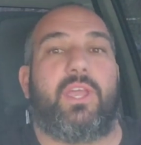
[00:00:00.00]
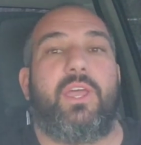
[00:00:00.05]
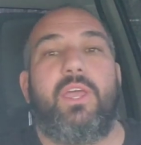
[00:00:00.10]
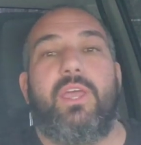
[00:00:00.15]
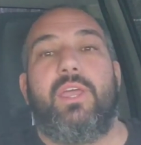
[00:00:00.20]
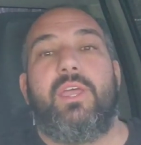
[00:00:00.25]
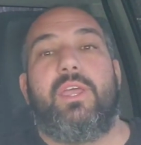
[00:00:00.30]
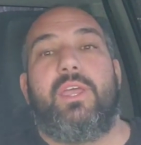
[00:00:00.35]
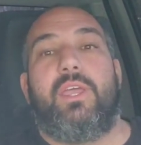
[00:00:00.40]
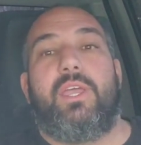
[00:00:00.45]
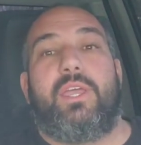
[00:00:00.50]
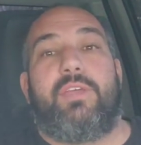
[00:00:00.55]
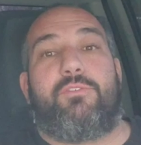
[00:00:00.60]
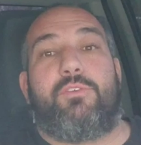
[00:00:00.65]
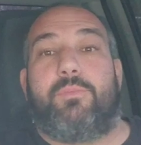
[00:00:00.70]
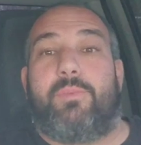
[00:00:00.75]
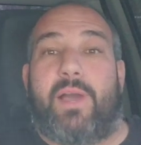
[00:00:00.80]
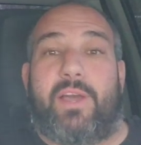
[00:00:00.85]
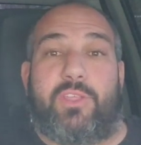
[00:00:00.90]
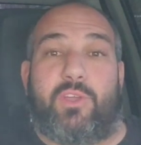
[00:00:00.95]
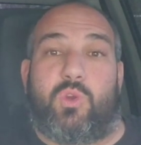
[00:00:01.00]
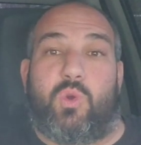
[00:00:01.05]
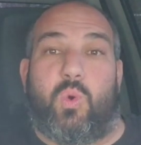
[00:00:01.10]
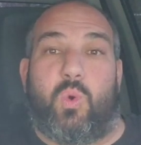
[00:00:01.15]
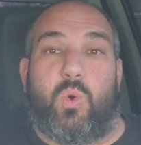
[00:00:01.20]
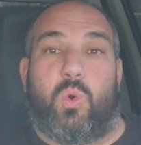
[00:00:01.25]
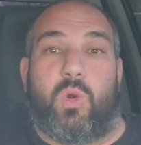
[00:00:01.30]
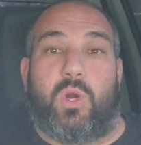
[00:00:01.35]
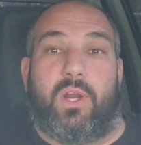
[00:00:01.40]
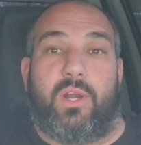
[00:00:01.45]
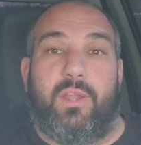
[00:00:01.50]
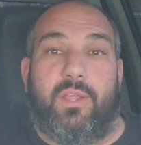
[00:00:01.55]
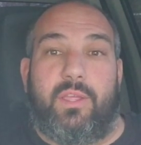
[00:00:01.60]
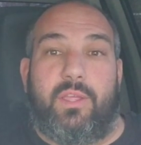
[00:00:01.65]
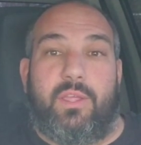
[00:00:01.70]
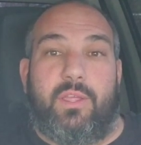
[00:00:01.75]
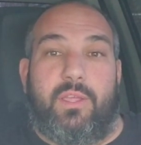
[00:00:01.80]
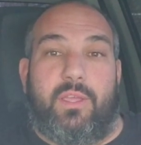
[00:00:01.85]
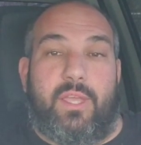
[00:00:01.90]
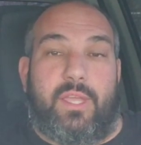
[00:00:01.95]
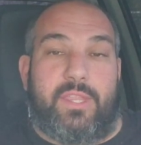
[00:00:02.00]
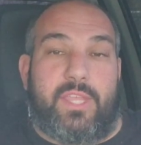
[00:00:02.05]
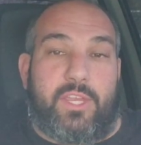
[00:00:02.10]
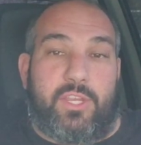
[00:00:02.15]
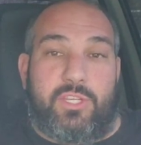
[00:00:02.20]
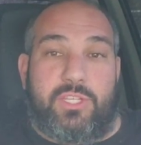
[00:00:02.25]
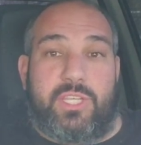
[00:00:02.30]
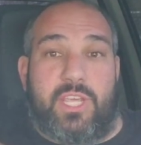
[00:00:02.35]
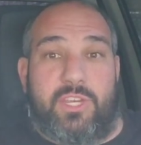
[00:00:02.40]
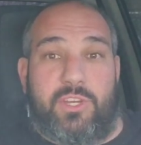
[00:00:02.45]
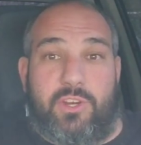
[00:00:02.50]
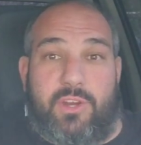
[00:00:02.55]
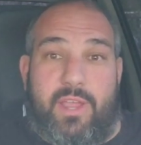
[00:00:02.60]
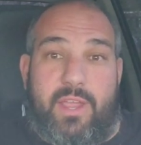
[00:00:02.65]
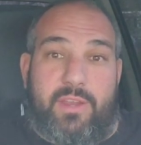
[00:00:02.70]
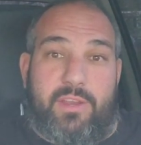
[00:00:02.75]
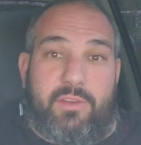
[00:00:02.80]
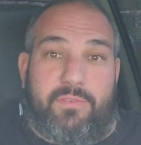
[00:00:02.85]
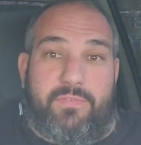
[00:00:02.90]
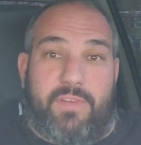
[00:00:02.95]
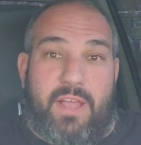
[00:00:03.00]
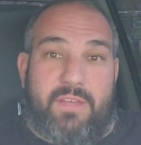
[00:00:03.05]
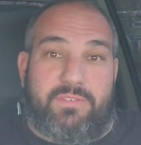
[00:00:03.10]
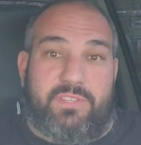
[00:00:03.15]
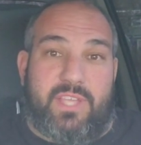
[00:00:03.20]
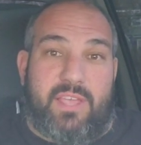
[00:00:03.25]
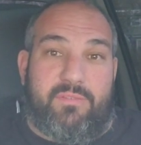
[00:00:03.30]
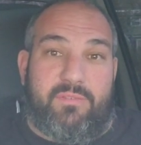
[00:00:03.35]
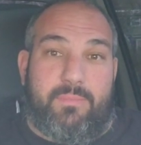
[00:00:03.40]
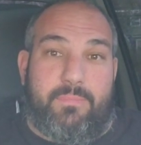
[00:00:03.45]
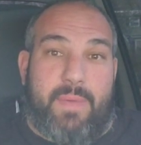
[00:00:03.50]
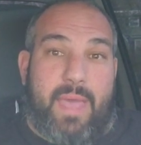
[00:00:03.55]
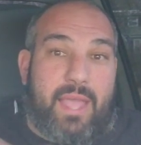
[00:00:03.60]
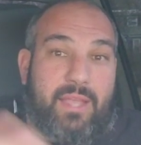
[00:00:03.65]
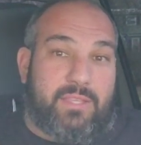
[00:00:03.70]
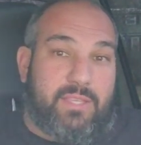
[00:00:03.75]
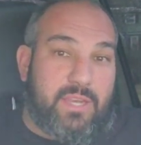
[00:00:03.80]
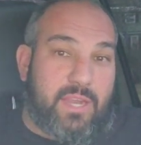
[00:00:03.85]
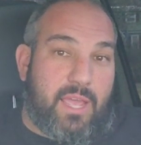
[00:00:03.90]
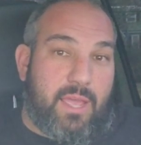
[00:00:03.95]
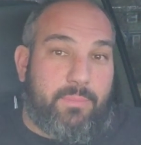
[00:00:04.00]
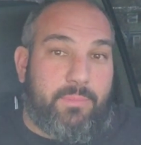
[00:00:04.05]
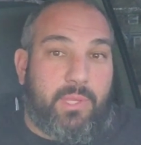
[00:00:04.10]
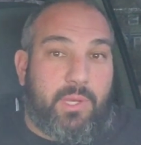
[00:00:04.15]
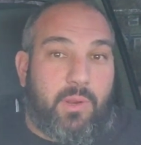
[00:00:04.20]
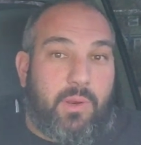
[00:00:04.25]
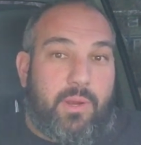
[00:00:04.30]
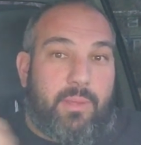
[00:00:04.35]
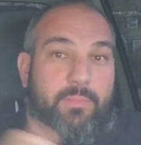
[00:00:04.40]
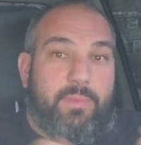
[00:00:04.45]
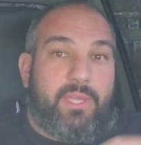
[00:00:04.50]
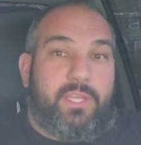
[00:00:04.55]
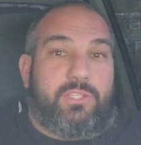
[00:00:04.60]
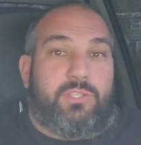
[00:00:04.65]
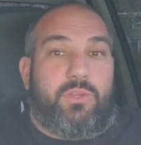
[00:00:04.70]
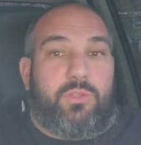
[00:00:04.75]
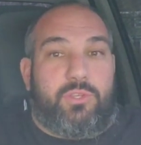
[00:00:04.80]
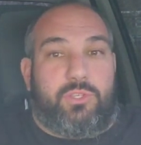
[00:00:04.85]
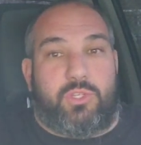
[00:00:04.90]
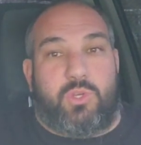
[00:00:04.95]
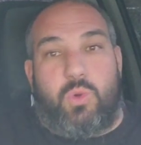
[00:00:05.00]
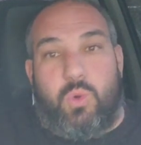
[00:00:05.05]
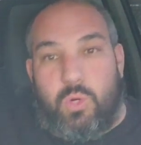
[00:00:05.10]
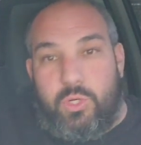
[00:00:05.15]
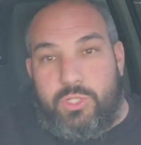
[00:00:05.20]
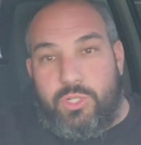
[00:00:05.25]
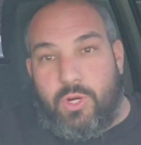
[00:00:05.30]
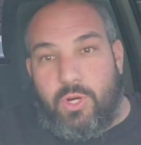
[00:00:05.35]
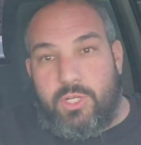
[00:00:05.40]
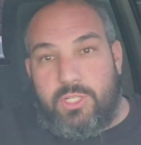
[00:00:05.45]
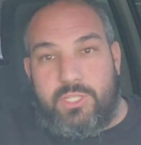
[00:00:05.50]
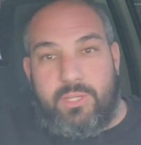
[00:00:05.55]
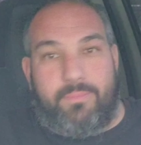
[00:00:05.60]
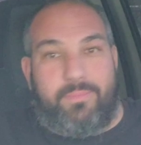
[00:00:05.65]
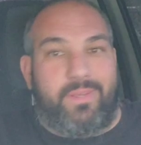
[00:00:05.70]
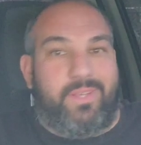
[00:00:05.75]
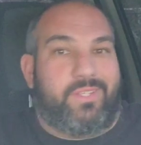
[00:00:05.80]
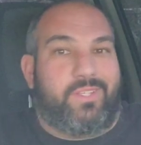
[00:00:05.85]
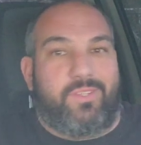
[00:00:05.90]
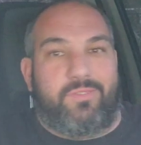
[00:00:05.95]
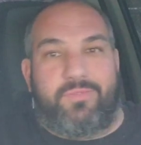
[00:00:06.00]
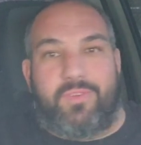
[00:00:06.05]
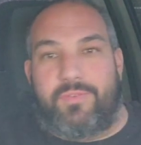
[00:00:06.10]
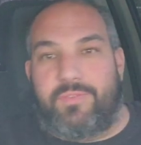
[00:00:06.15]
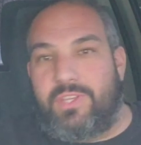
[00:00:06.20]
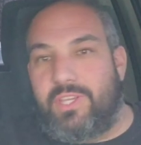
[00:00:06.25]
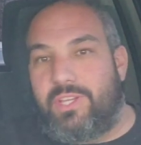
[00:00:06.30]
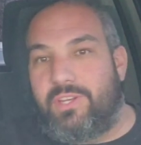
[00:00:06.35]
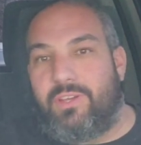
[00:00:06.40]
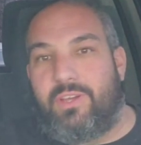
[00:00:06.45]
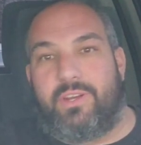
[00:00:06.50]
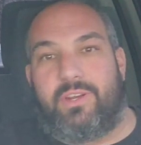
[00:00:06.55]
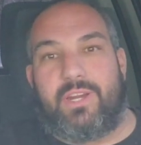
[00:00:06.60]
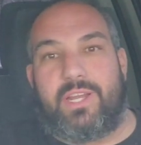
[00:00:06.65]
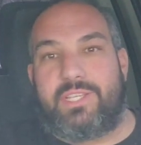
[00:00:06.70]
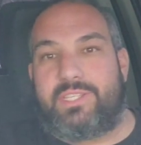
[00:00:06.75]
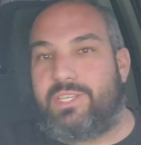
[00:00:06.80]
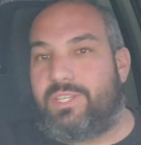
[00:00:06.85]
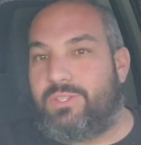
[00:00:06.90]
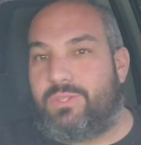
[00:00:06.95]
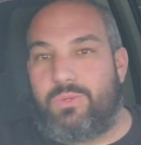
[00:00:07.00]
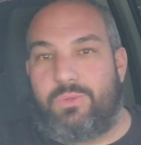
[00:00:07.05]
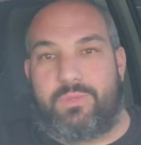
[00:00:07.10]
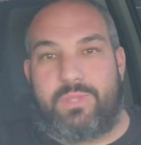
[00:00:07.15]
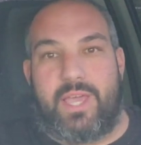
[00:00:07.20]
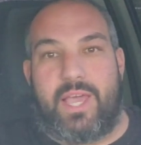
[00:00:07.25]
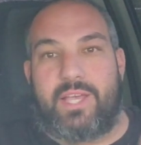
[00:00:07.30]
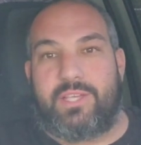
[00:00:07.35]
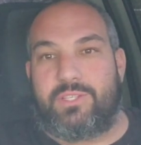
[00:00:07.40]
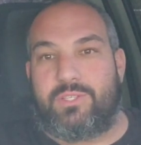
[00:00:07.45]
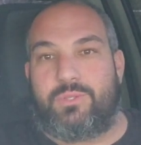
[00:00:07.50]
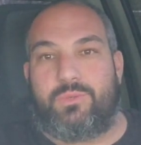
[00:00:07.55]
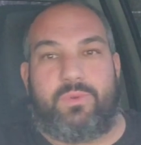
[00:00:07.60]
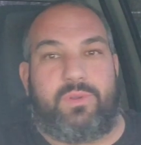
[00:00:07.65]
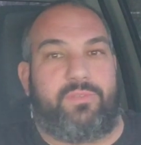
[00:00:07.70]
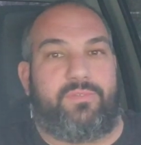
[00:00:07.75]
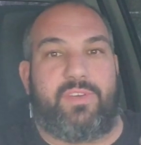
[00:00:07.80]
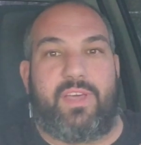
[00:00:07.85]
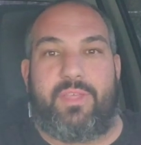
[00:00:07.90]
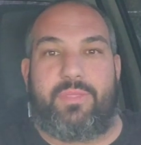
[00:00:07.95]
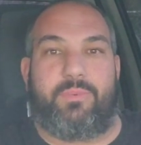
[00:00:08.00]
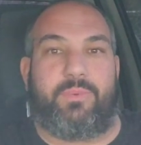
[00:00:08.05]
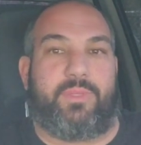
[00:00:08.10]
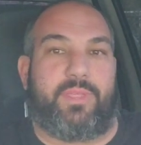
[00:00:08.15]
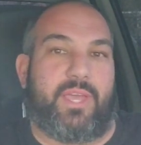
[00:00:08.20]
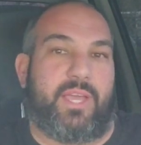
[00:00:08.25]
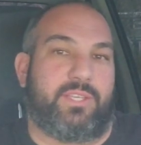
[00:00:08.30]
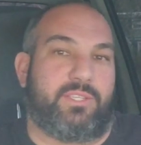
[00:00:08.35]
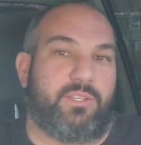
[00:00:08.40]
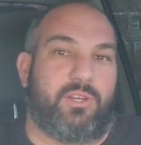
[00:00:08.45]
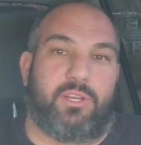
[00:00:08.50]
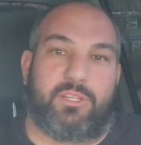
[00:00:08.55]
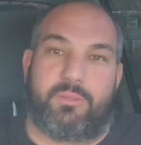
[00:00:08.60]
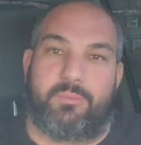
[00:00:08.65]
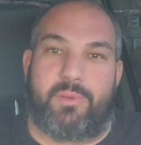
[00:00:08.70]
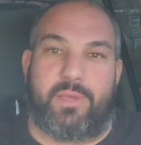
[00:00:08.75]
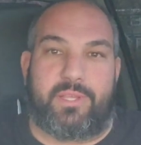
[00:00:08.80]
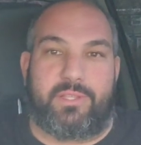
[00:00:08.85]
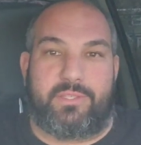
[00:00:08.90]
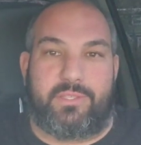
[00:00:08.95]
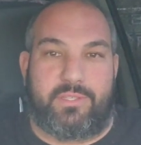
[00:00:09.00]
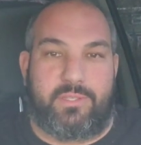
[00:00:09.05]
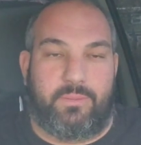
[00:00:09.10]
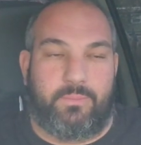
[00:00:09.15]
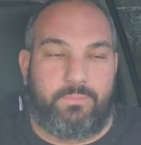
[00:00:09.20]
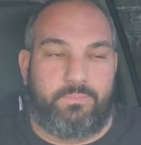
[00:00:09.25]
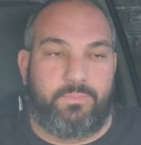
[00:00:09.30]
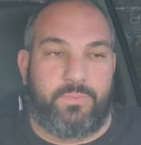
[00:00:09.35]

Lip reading: If you buy the core and then you send your 5.7 back to them, you know what I mean. So there's a core charge. Some places $1,500. I've seen $2,000, $2,500, $3,000. All depends.